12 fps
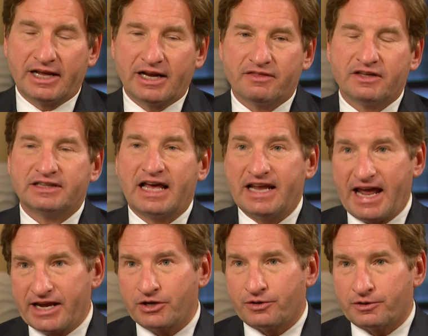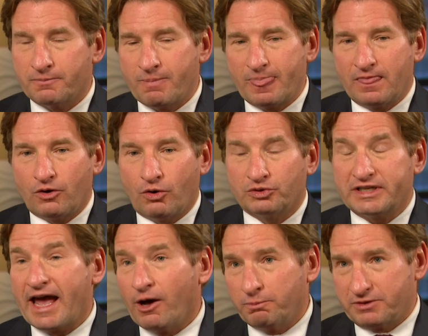And I think that anger only
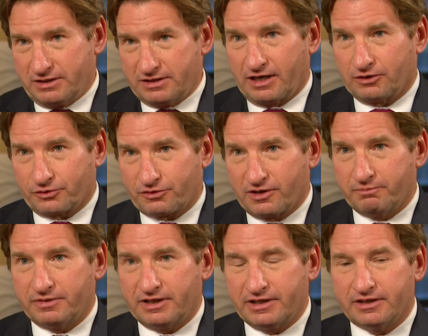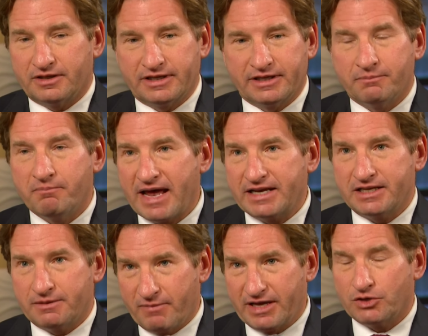helped Donald Trump in, in
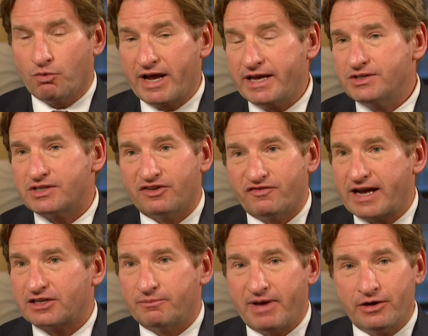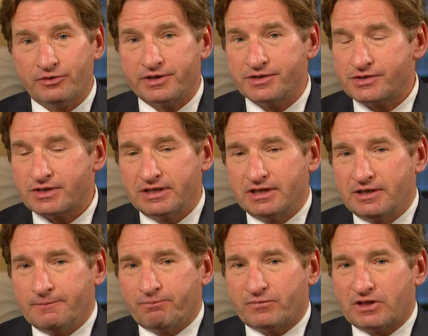many, many ways. And the fact of the matter is,
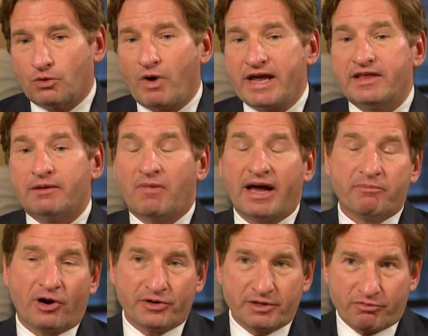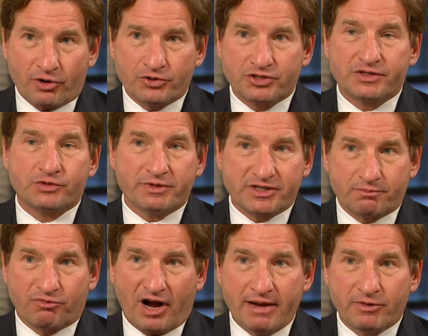the way that my party approached this
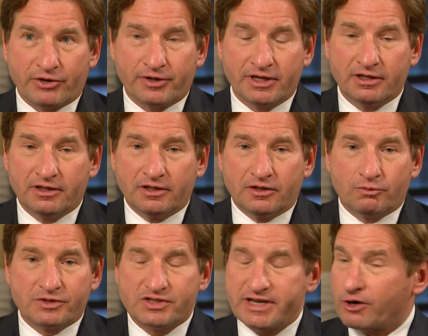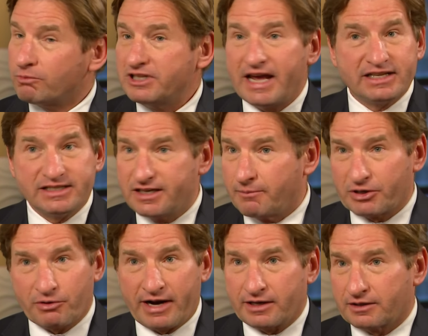recent primary was terribly
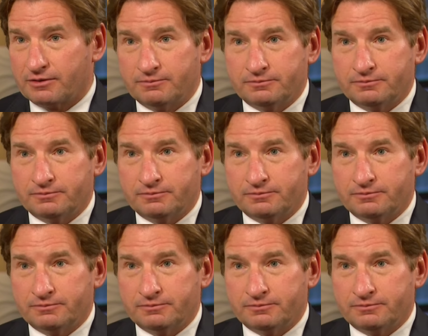anti-democratic.